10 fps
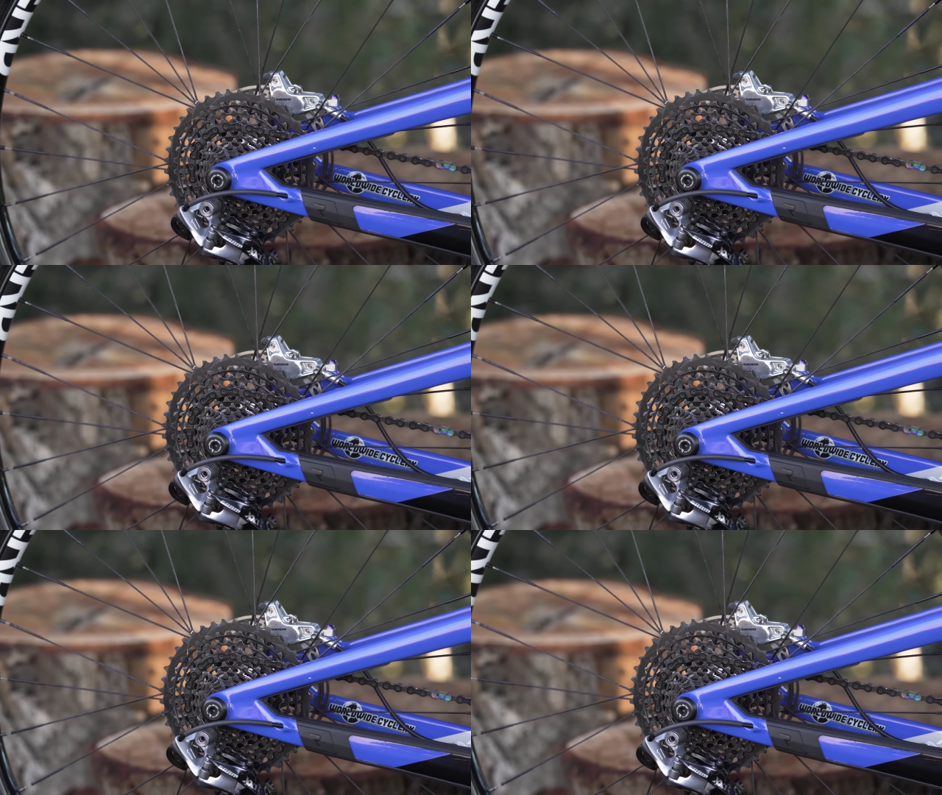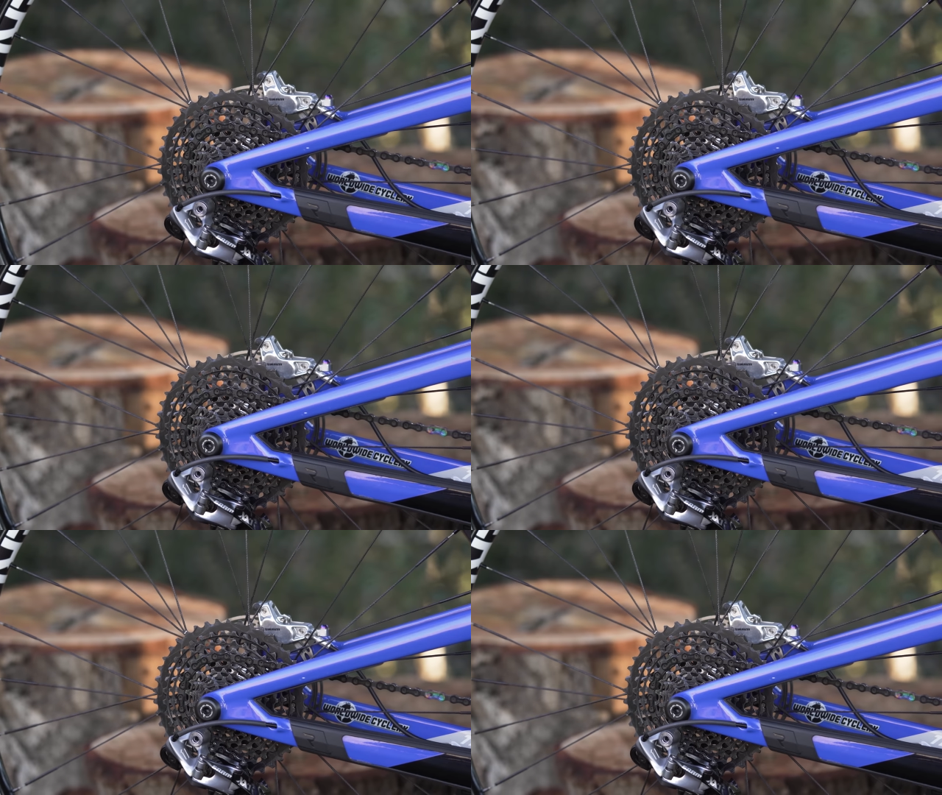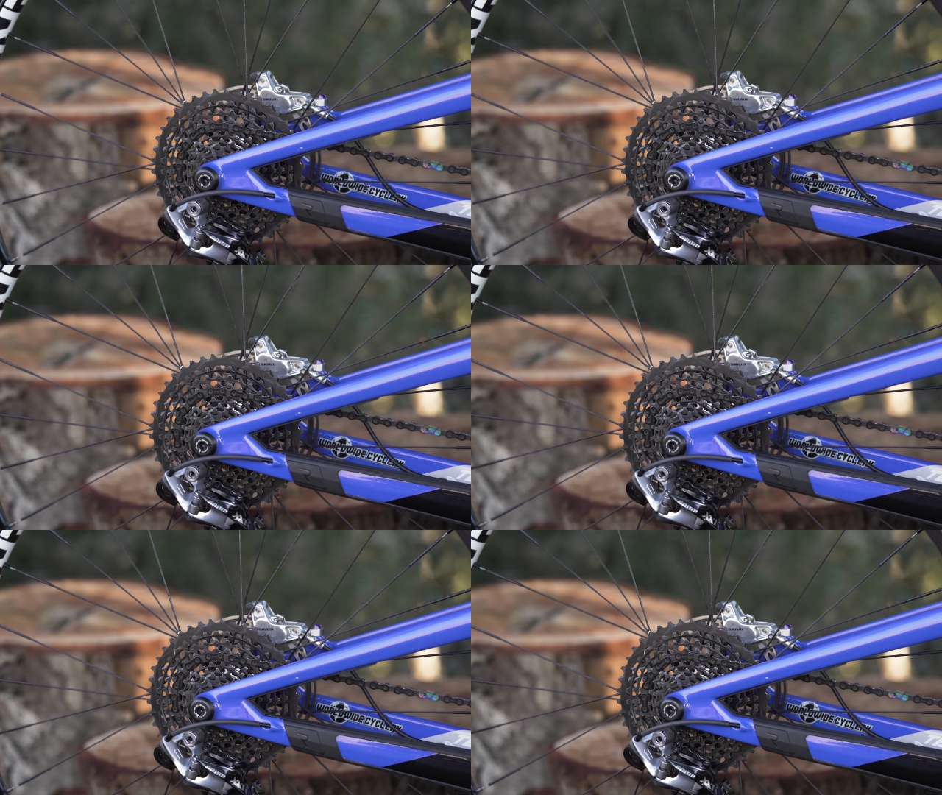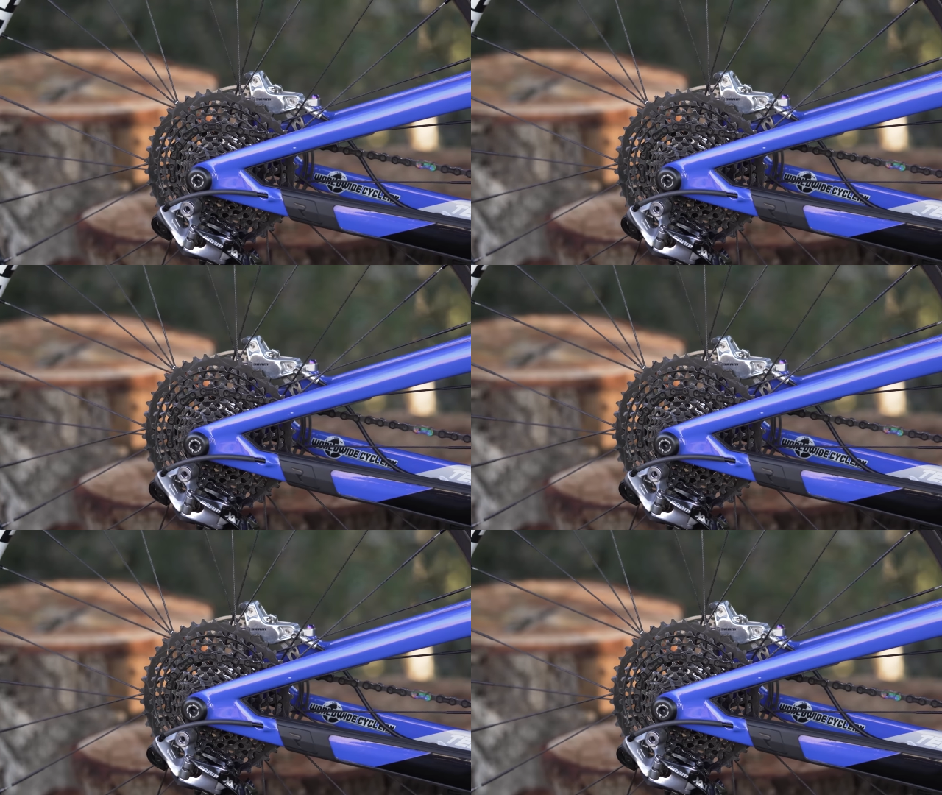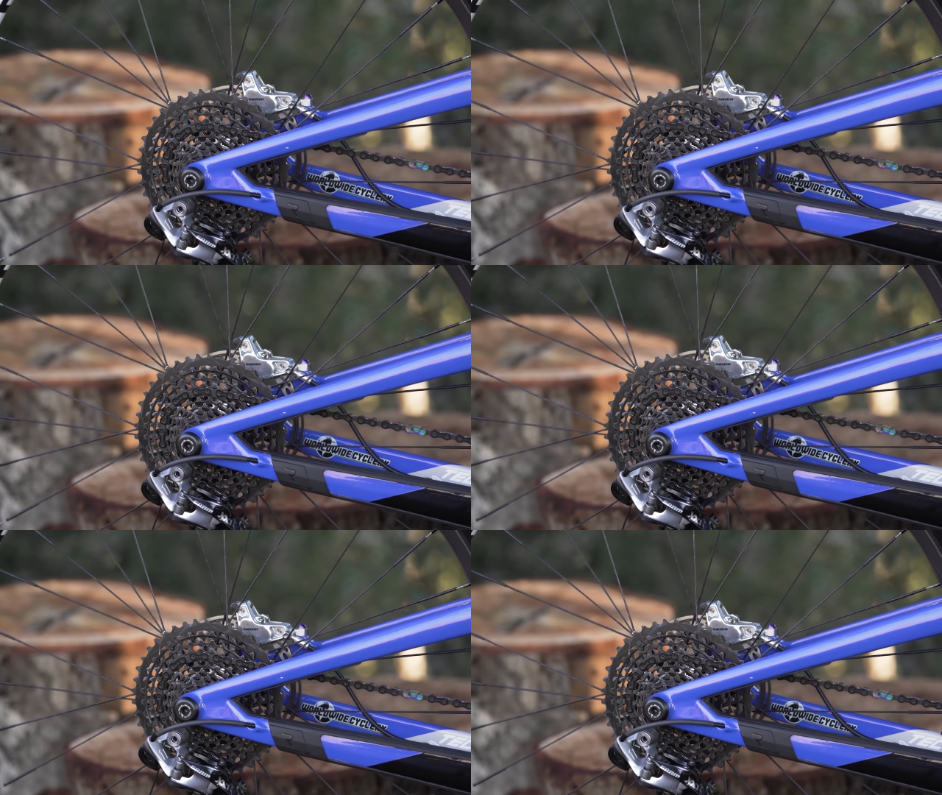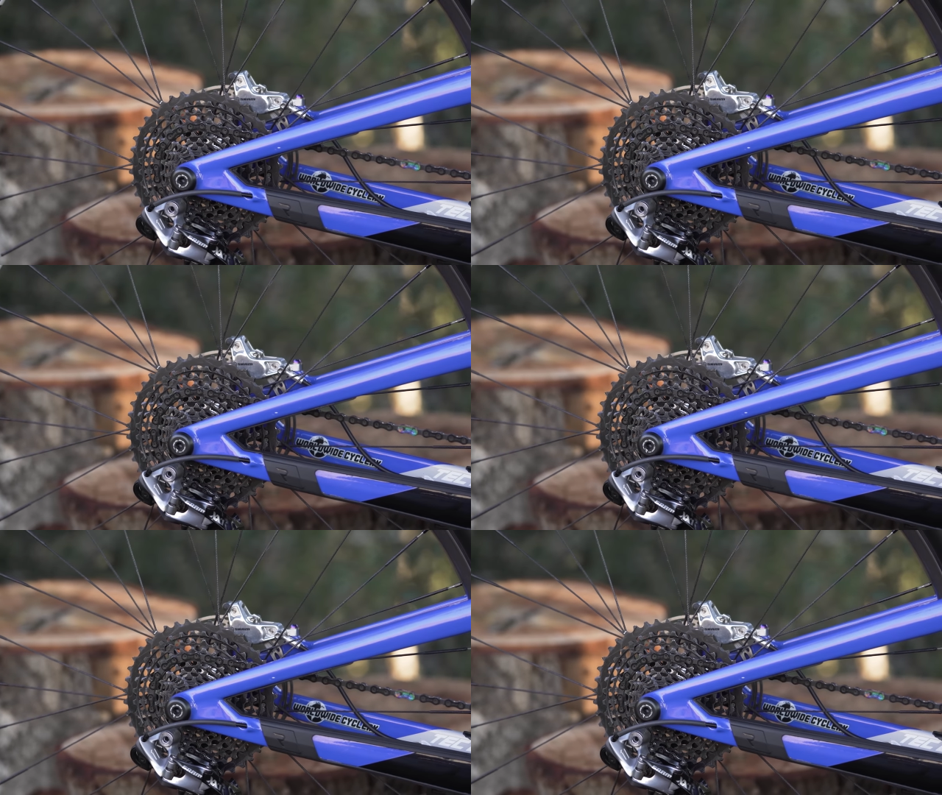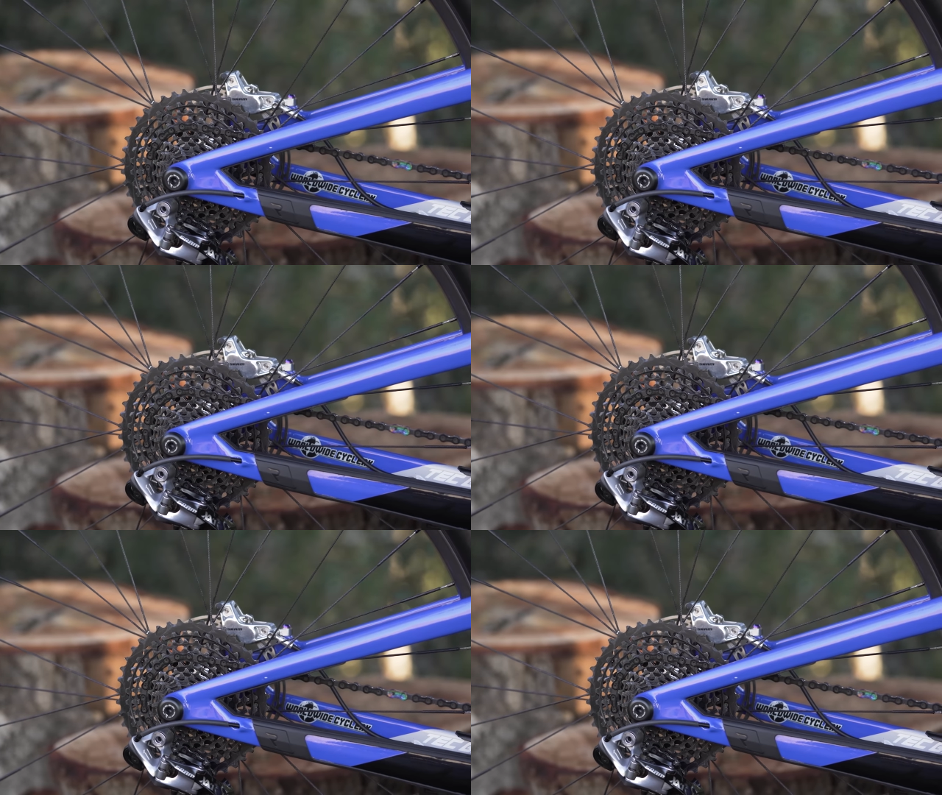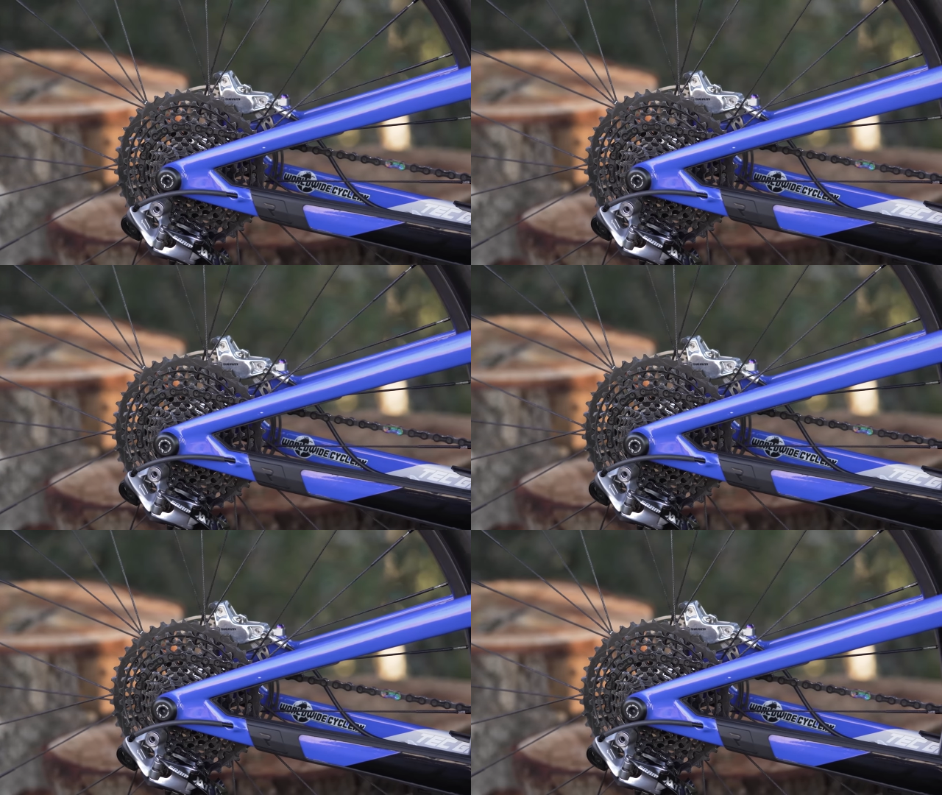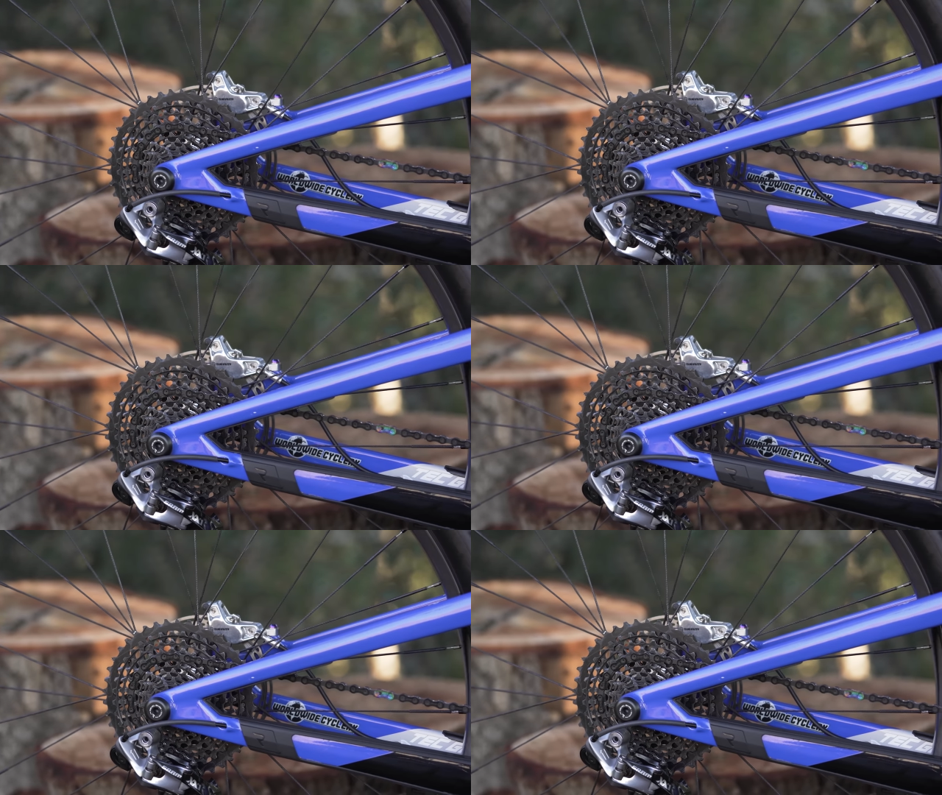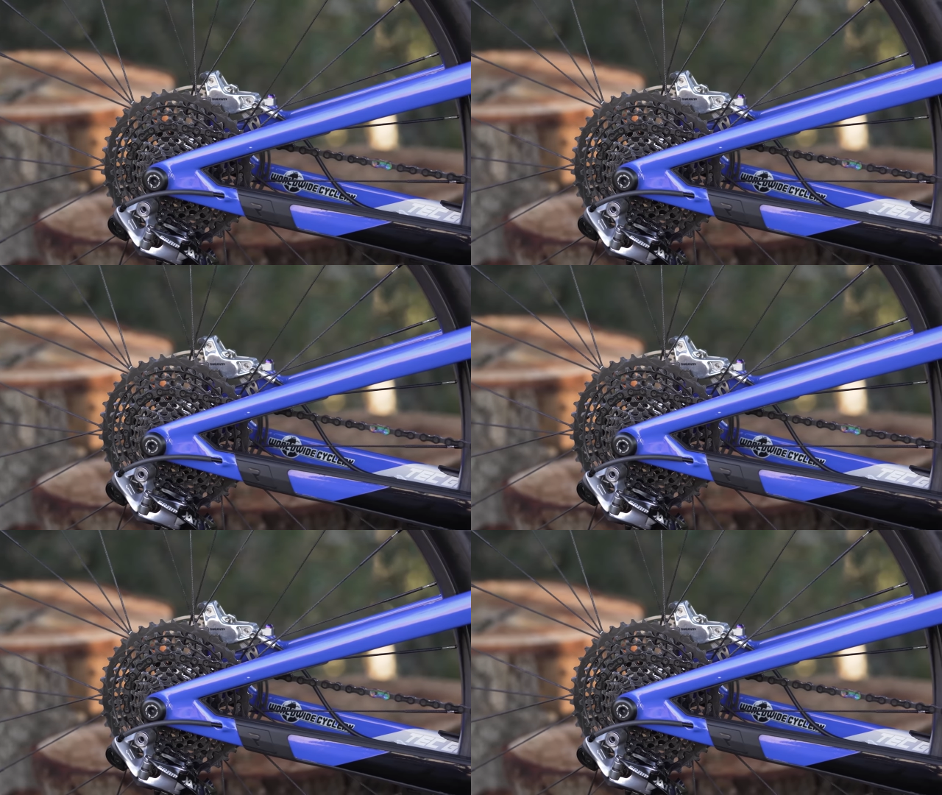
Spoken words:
No face is visible, so there are no lips to read.